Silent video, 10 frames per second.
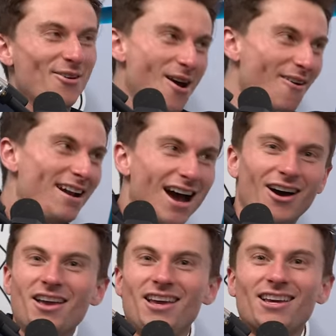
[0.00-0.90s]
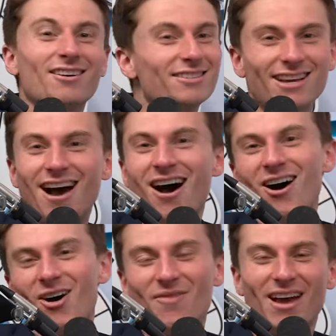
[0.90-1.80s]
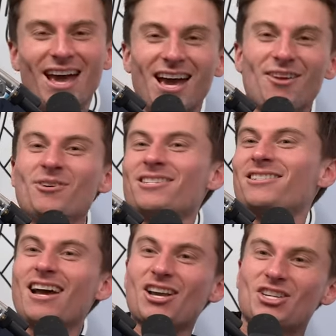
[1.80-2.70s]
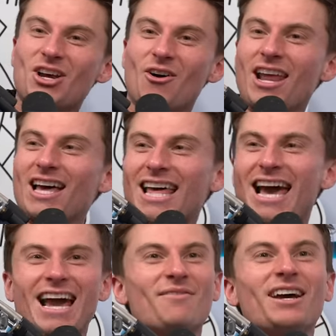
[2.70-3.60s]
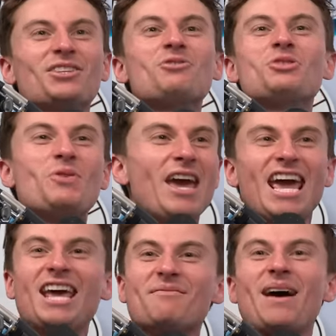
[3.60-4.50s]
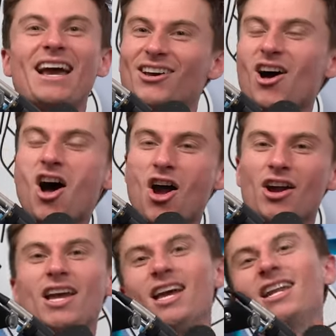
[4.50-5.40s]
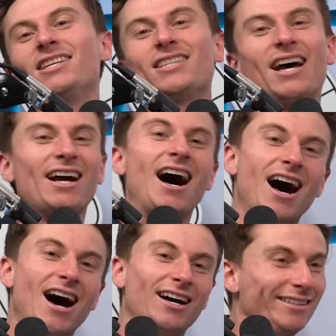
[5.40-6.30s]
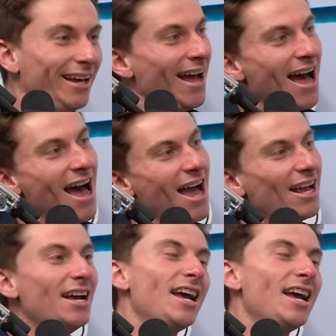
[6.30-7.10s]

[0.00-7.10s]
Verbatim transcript: Not right now. He goes, yo, man, when's your next show in LA? I'm like, dude, you hit my car. And he's like, ah, did I?